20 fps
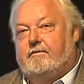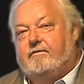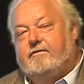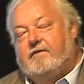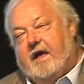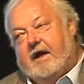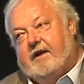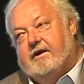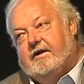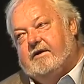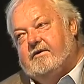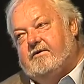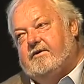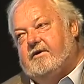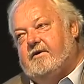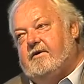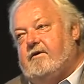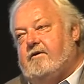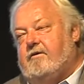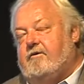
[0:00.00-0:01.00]
That in
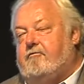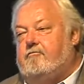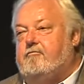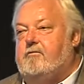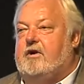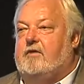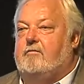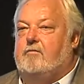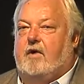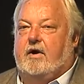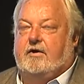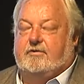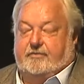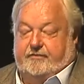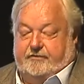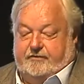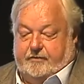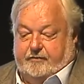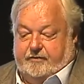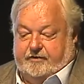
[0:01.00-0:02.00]
turn
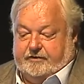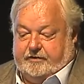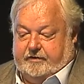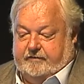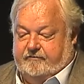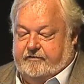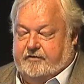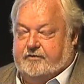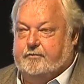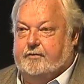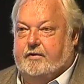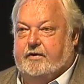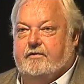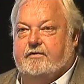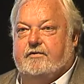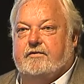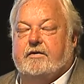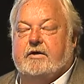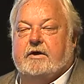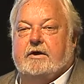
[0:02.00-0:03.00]
minimises the risk of
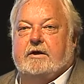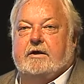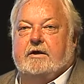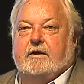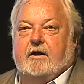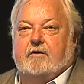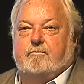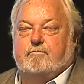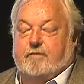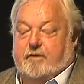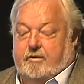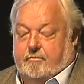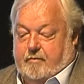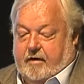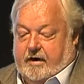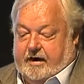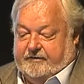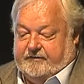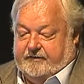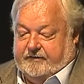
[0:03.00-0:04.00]
disputes and
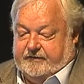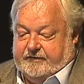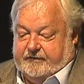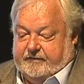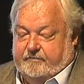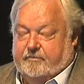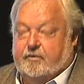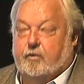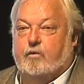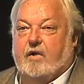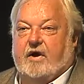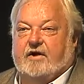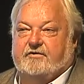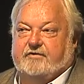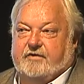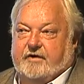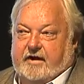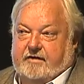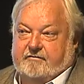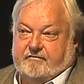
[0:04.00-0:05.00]
minimises the
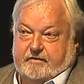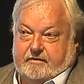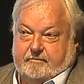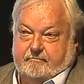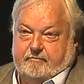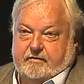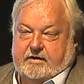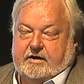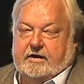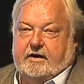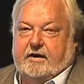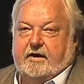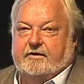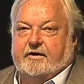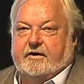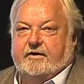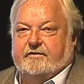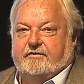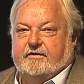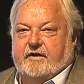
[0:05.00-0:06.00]
wasted effort
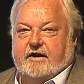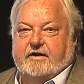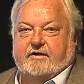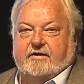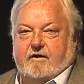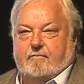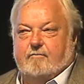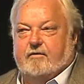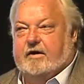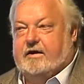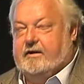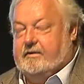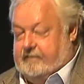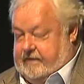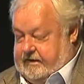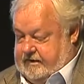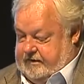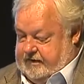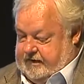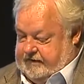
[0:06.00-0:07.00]
that is endemic
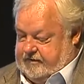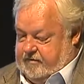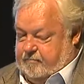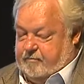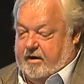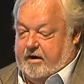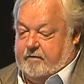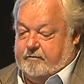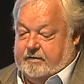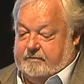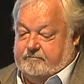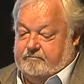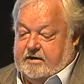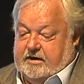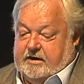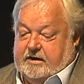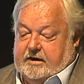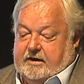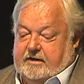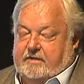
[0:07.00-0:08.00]
at the moment.
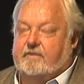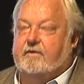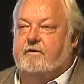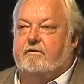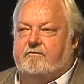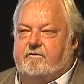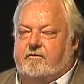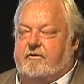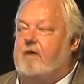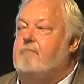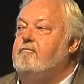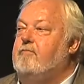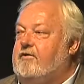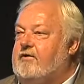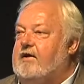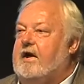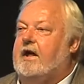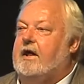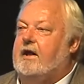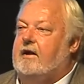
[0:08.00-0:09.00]
The numbers
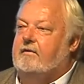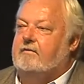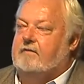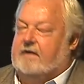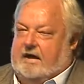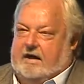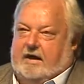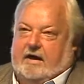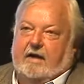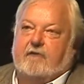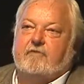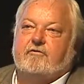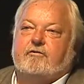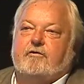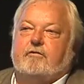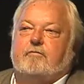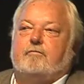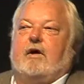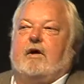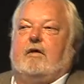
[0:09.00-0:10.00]
are large,
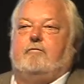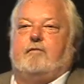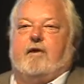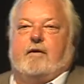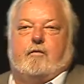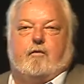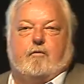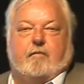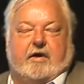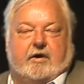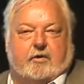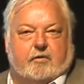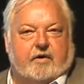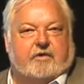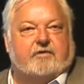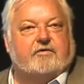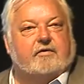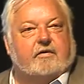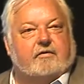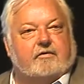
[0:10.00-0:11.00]
people may
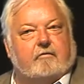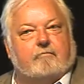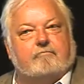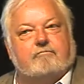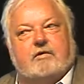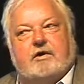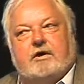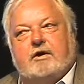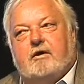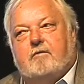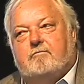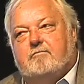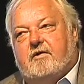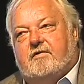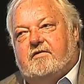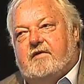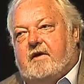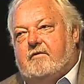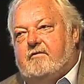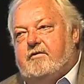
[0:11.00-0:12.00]
question them,
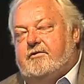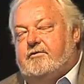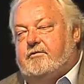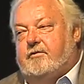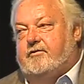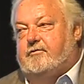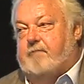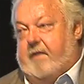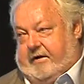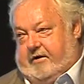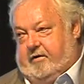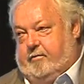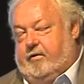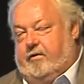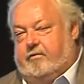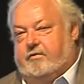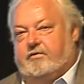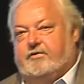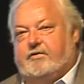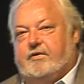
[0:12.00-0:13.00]
but there is respectable
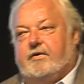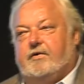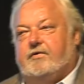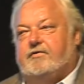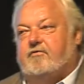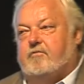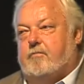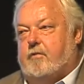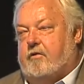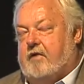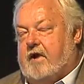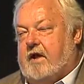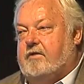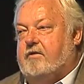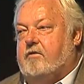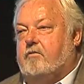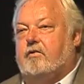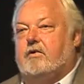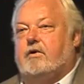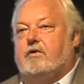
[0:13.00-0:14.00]
research from around
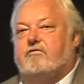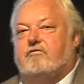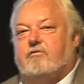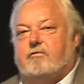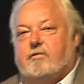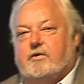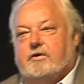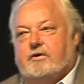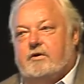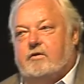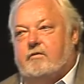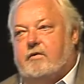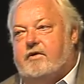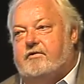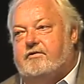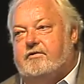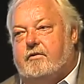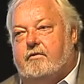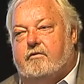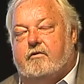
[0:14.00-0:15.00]
the world, from the
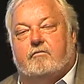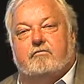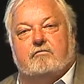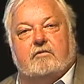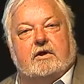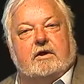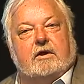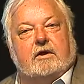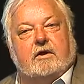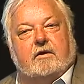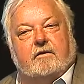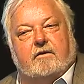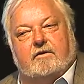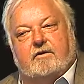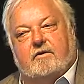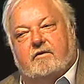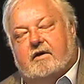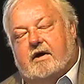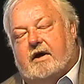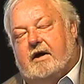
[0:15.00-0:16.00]
US, Europe,
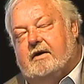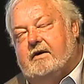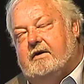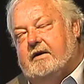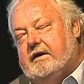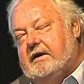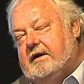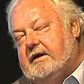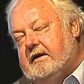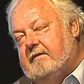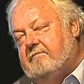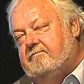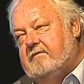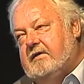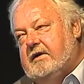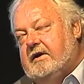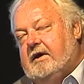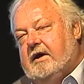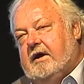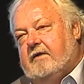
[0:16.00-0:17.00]
the UK and here,
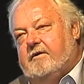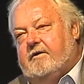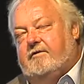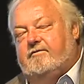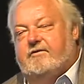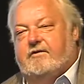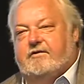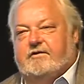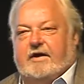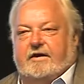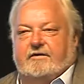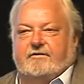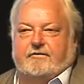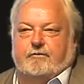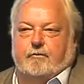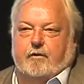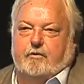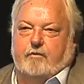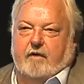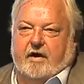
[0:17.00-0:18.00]
that suggests
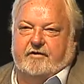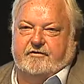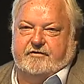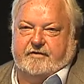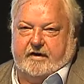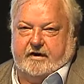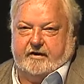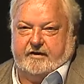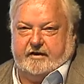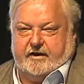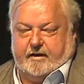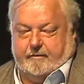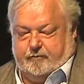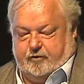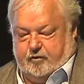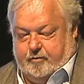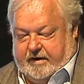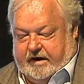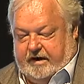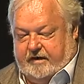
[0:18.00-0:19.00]
we waste anything up
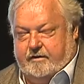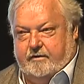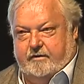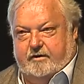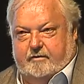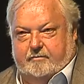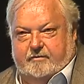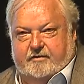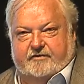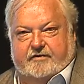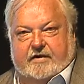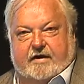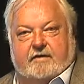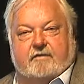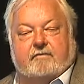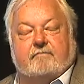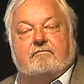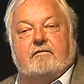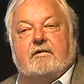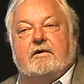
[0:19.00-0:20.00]
to about 30%
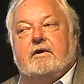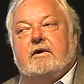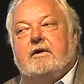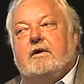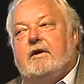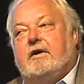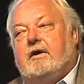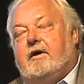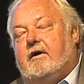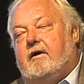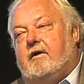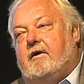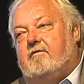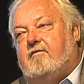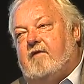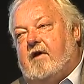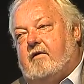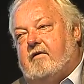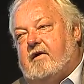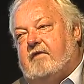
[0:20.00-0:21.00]

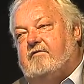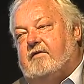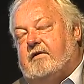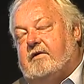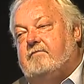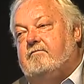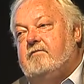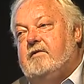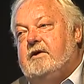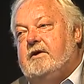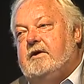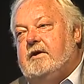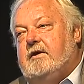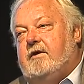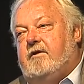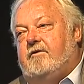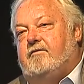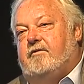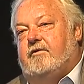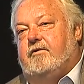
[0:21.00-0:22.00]
of our effort
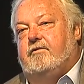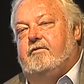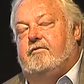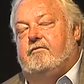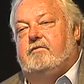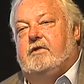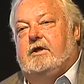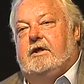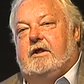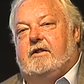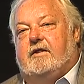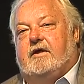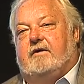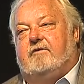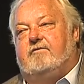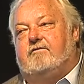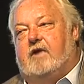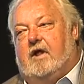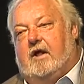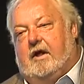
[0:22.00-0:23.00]
through
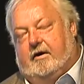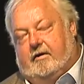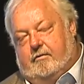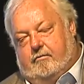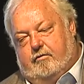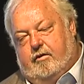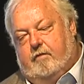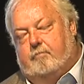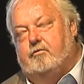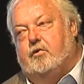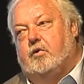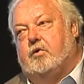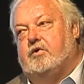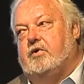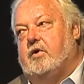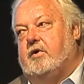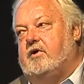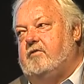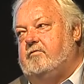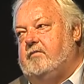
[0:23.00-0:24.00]
things like poor
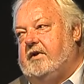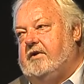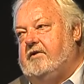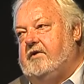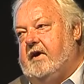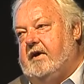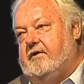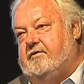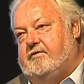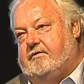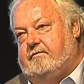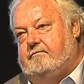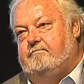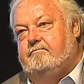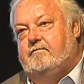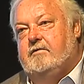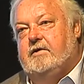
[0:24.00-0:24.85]
documentation,